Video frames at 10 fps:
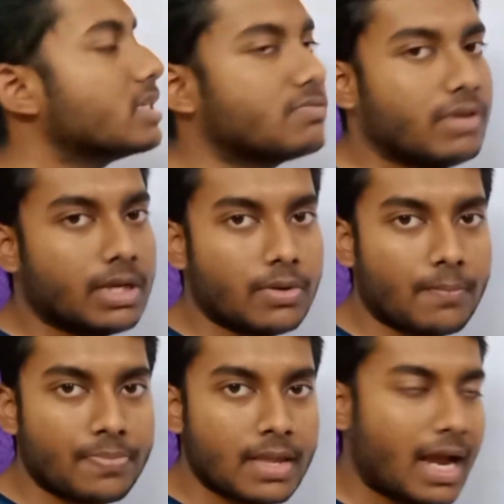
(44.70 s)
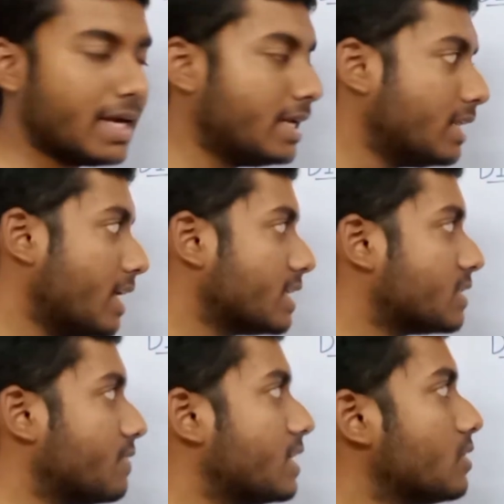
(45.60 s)
this video, and in the
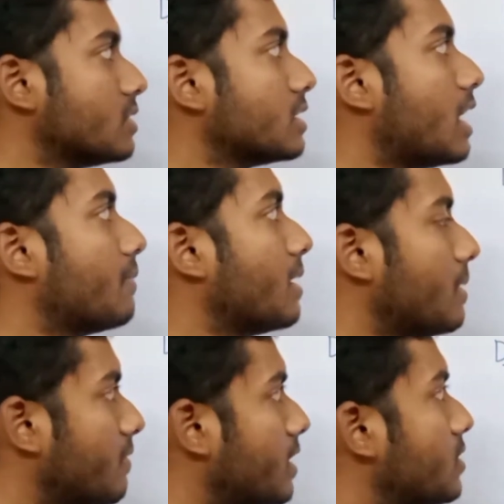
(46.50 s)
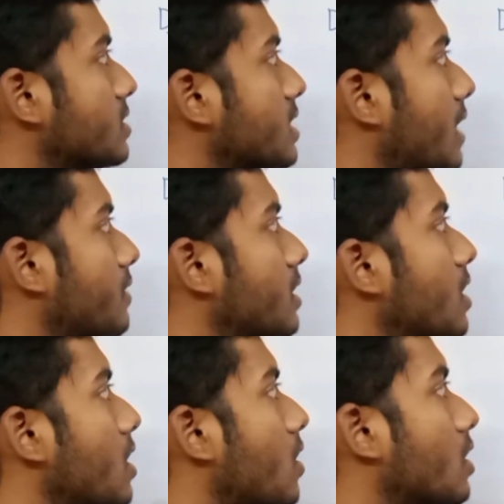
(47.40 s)
next videos, upcoming videos, I will
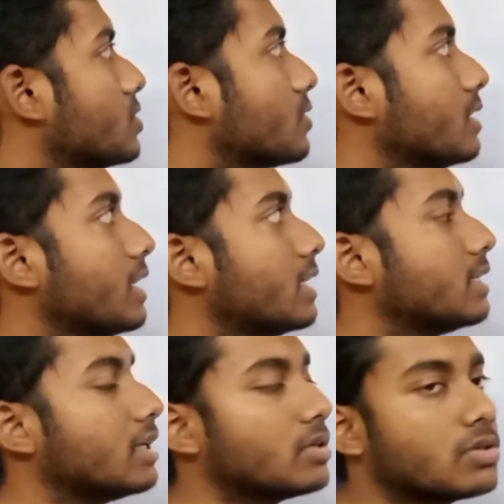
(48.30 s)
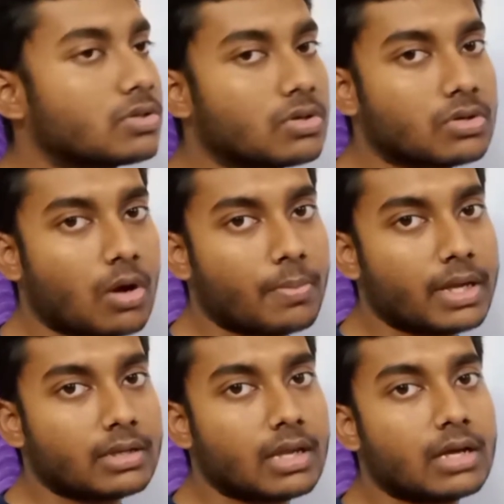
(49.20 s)
also clear the
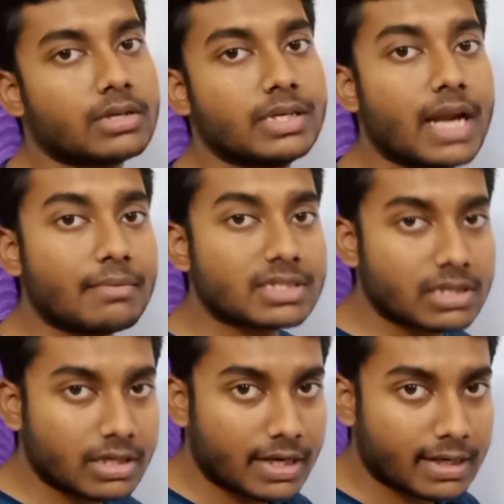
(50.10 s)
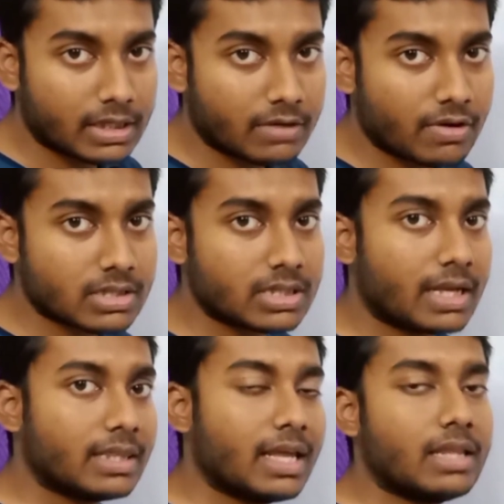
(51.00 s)
topic the three-dimensional Dirac delta function,
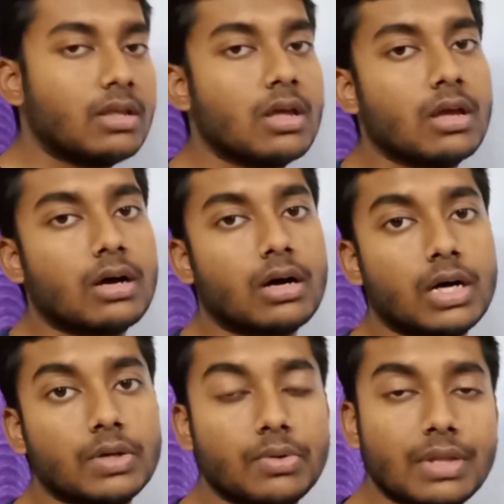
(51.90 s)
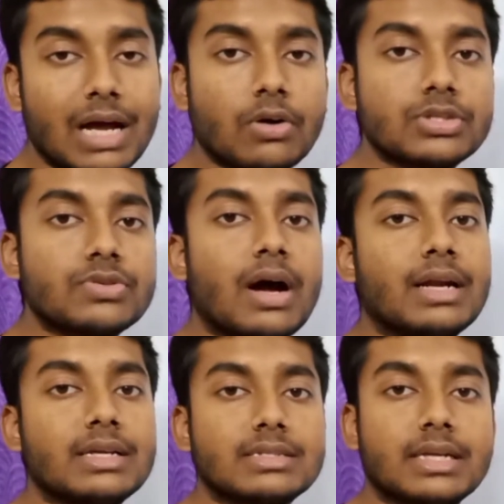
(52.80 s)
and then you will also
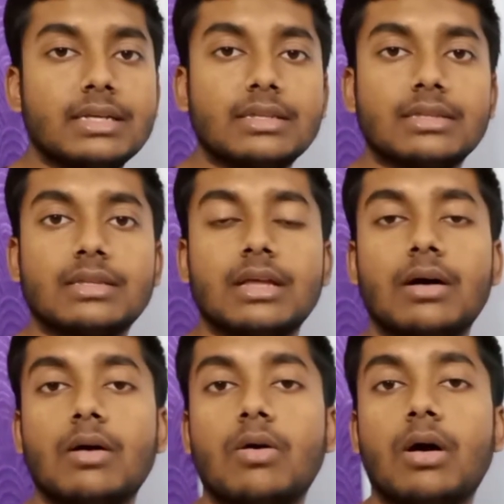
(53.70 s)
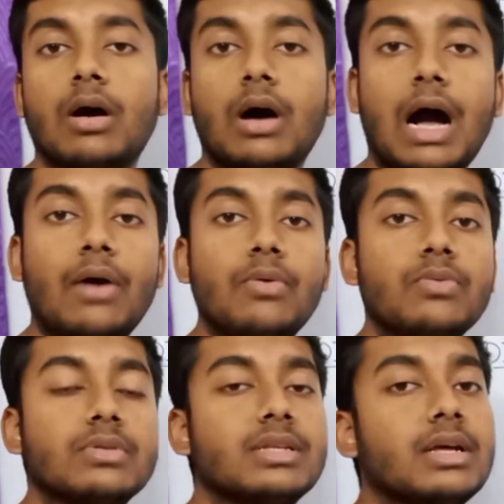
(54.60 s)
understand the
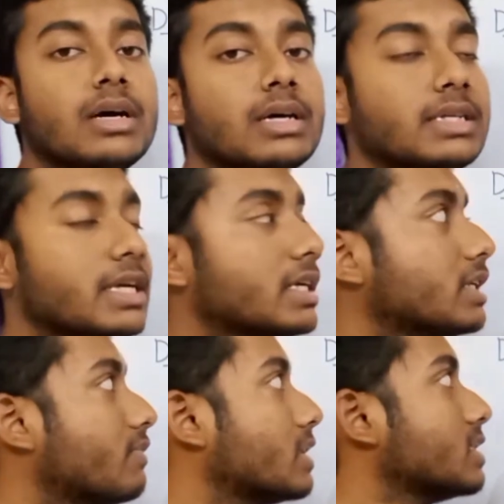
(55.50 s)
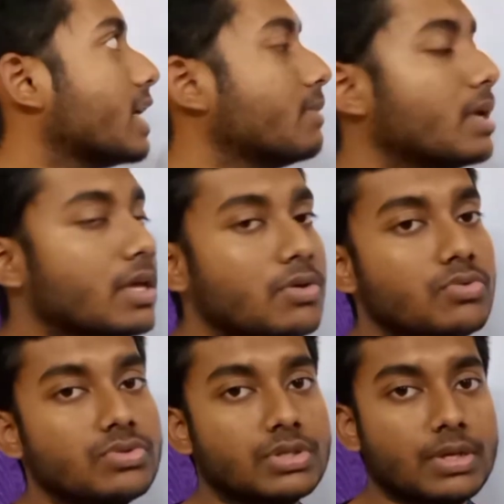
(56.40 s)
how the Dirac delta function can be
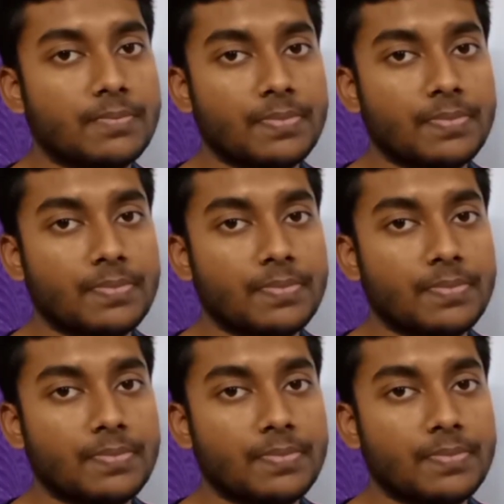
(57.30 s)
used